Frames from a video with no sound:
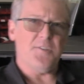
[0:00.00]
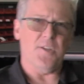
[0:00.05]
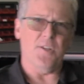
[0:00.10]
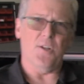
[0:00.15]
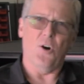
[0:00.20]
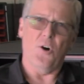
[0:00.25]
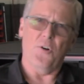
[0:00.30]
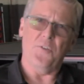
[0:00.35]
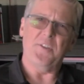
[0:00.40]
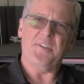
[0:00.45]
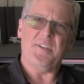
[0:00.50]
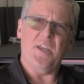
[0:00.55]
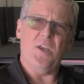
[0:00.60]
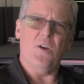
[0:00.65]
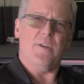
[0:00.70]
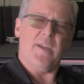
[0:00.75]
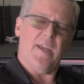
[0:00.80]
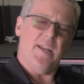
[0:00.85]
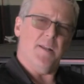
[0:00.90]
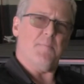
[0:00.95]
to hold the
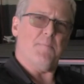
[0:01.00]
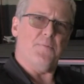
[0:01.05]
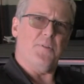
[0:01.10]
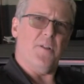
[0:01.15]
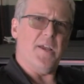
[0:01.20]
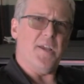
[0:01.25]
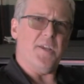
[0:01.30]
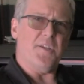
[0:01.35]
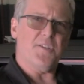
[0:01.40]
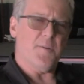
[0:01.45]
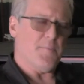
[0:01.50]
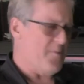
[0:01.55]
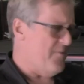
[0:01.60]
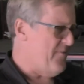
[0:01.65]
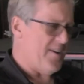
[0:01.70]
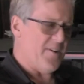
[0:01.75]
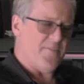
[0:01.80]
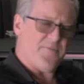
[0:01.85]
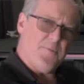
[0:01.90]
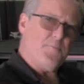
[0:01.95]
tailgate in place and
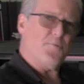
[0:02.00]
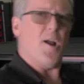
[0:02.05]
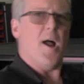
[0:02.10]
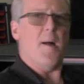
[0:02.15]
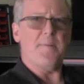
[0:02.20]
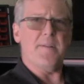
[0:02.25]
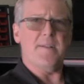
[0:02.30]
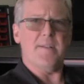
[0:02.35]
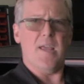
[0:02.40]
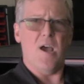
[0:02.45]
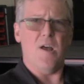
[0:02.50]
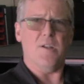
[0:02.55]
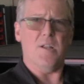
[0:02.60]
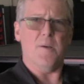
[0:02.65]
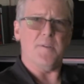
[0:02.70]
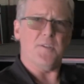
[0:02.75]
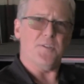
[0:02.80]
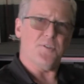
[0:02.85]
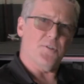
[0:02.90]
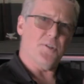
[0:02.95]
prevent it from dropping down on
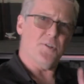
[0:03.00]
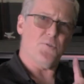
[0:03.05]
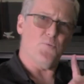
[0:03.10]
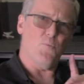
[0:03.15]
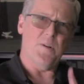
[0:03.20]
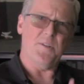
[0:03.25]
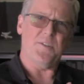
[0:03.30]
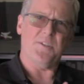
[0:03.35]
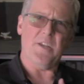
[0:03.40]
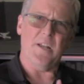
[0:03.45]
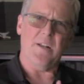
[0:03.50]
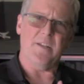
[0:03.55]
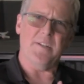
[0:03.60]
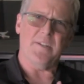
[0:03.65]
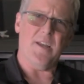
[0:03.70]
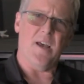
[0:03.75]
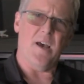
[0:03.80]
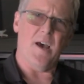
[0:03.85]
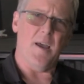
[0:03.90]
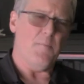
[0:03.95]
me. So just one side at a
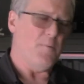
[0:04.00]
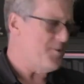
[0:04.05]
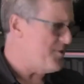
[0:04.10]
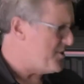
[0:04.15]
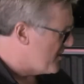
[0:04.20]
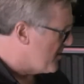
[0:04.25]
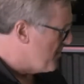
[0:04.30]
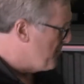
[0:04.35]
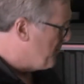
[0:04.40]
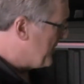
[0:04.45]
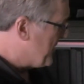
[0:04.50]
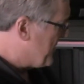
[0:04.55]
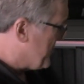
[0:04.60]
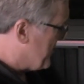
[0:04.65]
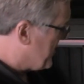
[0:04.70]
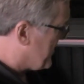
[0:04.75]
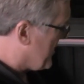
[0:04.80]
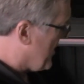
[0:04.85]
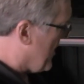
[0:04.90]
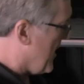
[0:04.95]
time. Once I complete
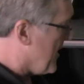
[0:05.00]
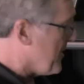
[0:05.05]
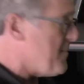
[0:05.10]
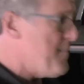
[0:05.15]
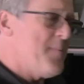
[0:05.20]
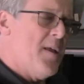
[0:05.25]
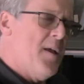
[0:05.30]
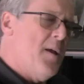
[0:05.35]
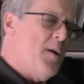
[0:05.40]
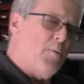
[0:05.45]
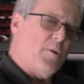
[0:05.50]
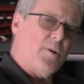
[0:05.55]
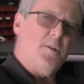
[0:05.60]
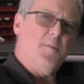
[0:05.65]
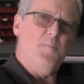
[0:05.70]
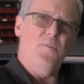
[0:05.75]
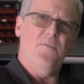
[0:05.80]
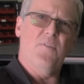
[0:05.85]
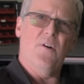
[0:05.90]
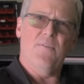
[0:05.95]
this side, we're going
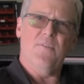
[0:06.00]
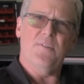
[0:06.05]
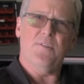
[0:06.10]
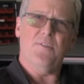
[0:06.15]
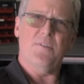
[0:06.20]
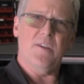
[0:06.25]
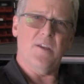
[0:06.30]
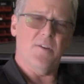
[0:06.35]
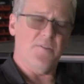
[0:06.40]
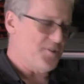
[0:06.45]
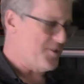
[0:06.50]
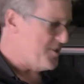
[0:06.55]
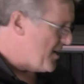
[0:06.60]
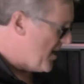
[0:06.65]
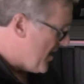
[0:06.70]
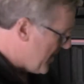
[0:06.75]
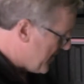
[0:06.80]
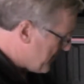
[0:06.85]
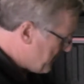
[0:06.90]
to move over and do the other side.